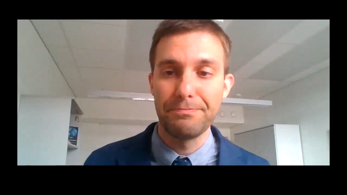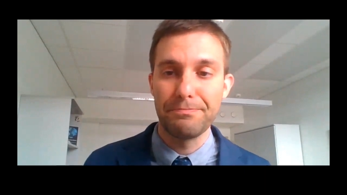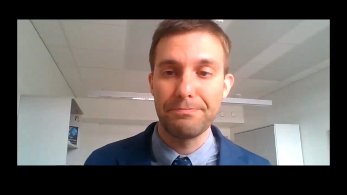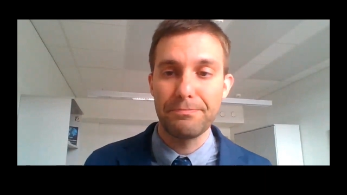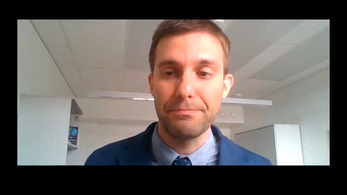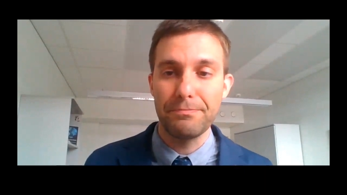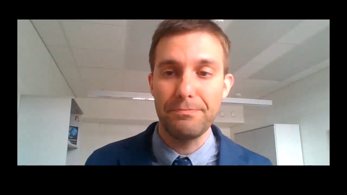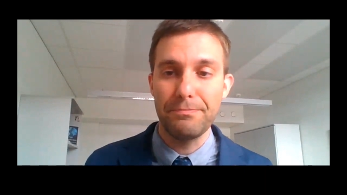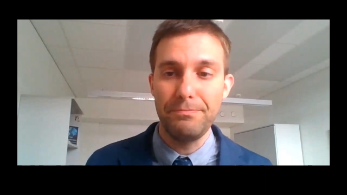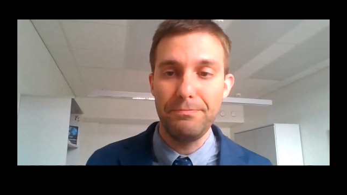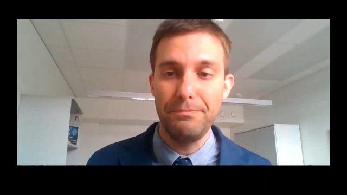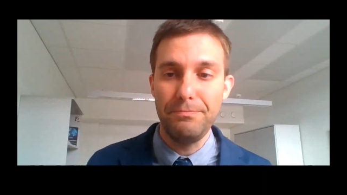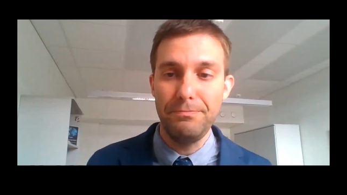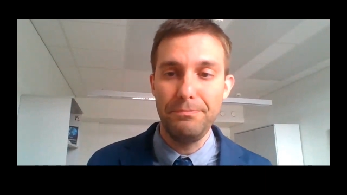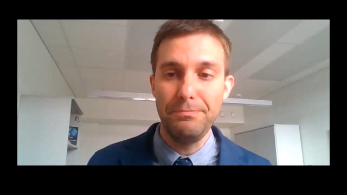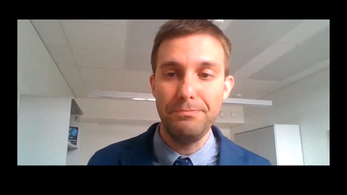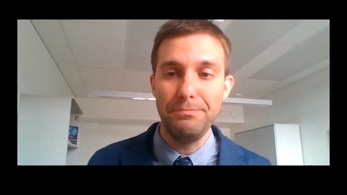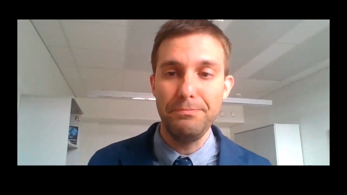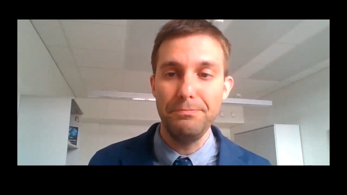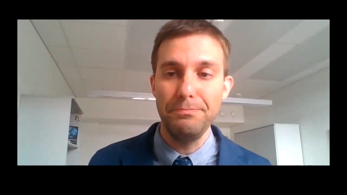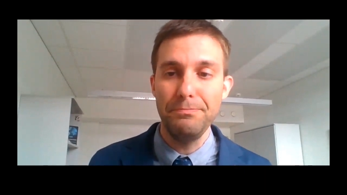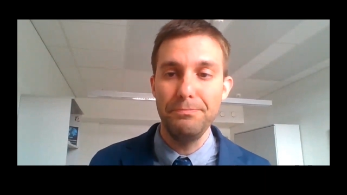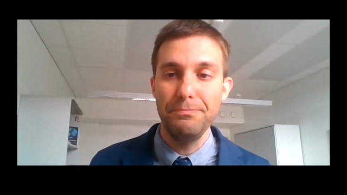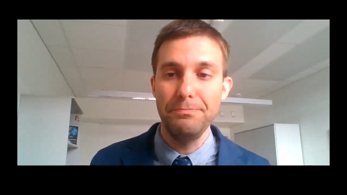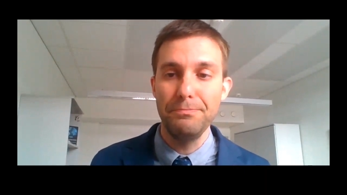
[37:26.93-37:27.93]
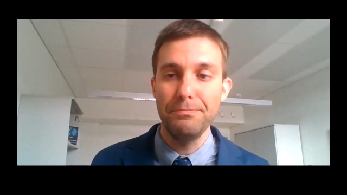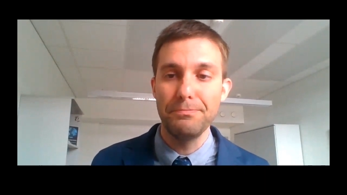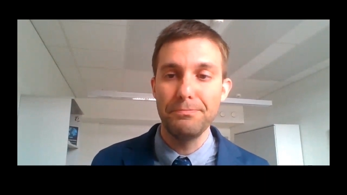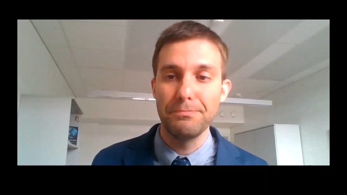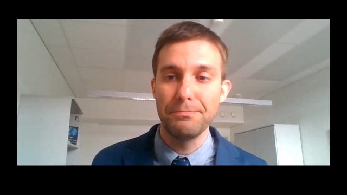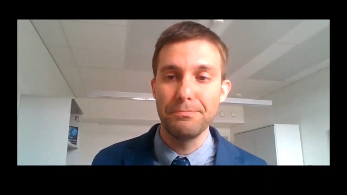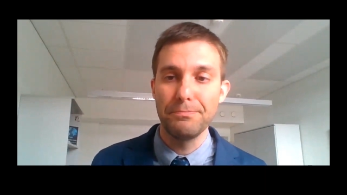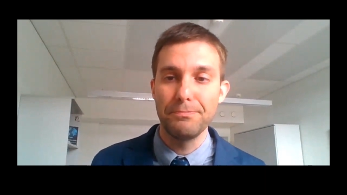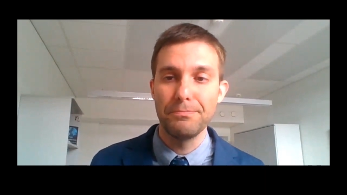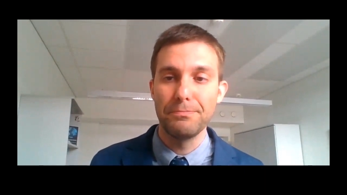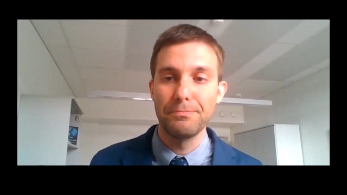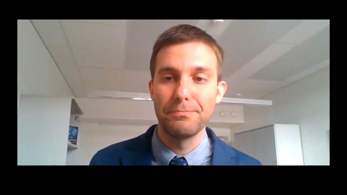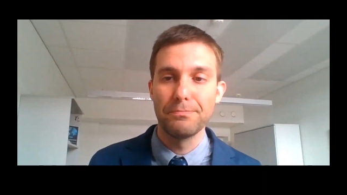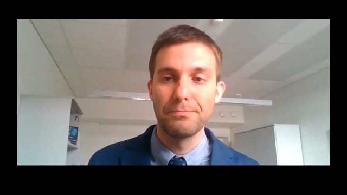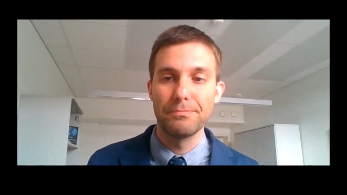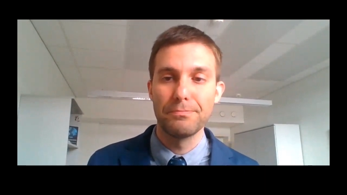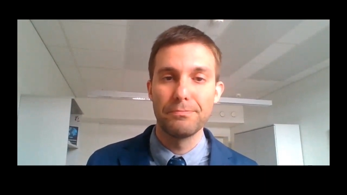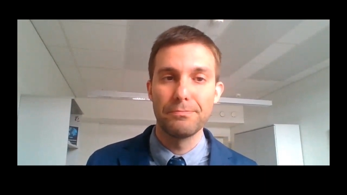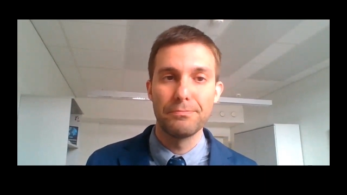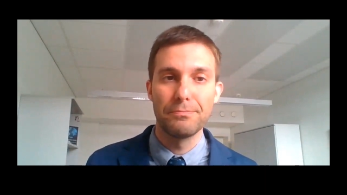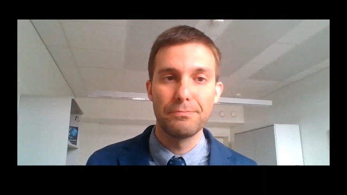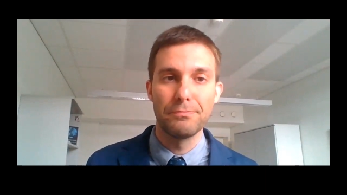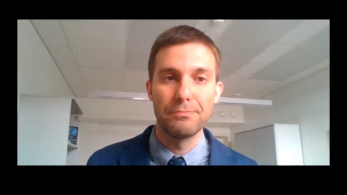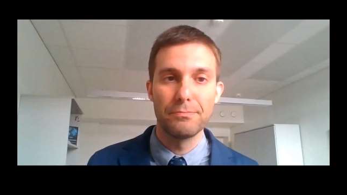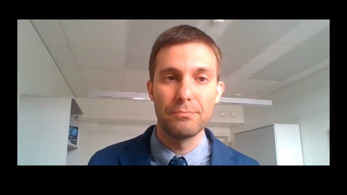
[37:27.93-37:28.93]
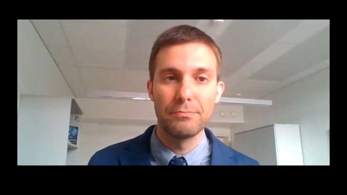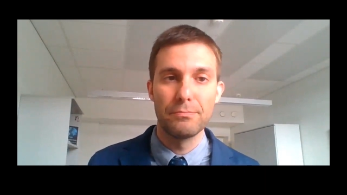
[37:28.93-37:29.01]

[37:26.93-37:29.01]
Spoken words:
Nothing is said.